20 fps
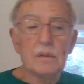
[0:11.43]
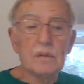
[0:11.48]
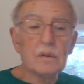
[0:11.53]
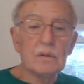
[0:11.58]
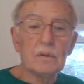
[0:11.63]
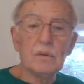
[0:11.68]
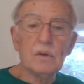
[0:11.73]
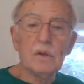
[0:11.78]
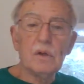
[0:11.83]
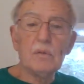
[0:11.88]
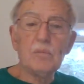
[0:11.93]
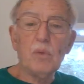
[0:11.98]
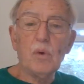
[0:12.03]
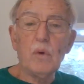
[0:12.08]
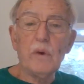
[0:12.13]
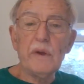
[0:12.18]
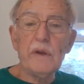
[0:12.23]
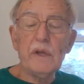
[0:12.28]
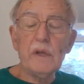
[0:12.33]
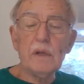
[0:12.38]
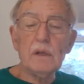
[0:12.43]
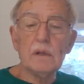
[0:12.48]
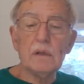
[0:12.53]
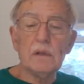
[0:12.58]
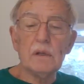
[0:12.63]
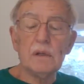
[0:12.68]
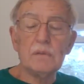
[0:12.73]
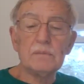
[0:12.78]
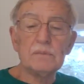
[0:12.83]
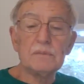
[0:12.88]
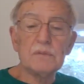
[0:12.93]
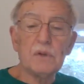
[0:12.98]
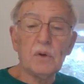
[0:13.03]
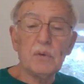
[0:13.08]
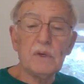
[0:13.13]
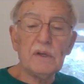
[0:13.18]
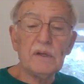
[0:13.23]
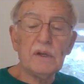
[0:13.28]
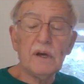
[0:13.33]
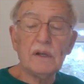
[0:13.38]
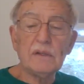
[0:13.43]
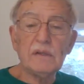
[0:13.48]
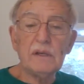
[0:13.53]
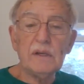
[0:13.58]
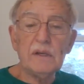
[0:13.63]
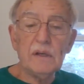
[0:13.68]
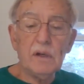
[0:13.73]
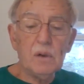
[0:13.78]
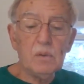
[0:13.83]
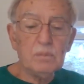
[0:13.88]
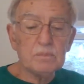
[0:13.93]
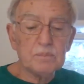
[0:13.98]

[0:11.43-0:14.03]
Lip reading: Good morning. Tony Dottino.